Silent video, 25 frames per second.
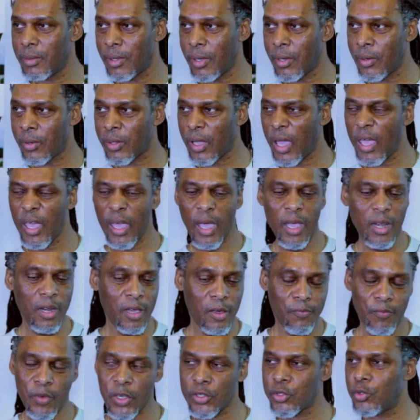okay? Any
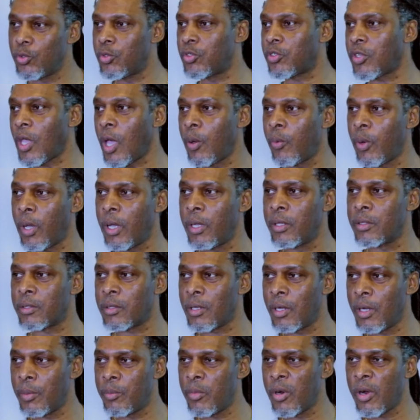of us who say we're
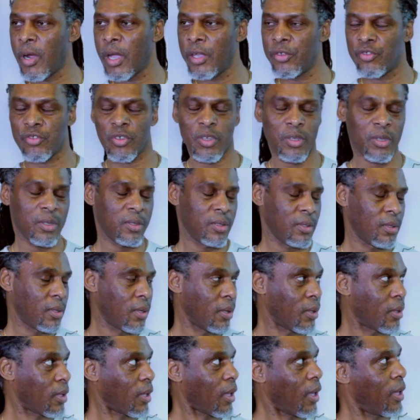into liberation,
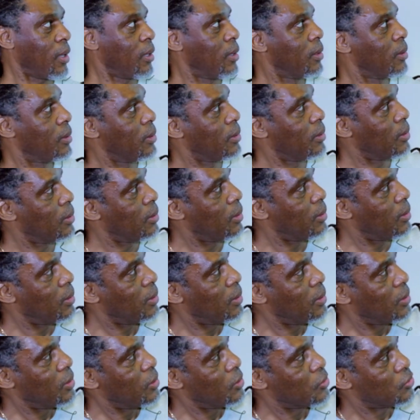okay?
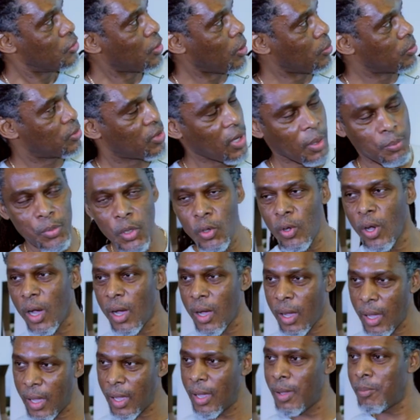So
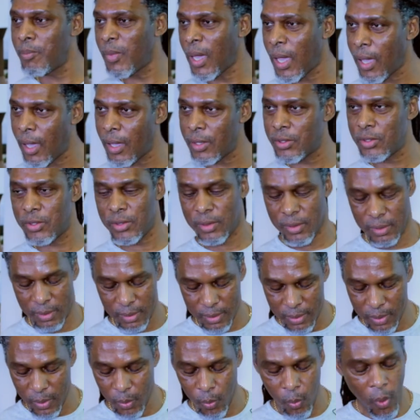WRMS,
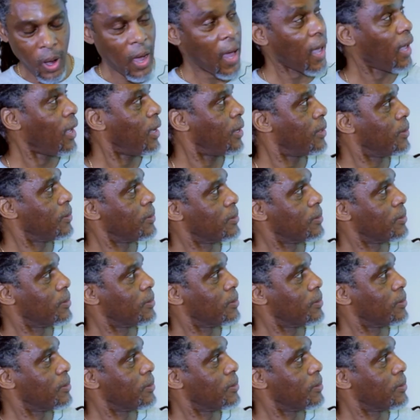white,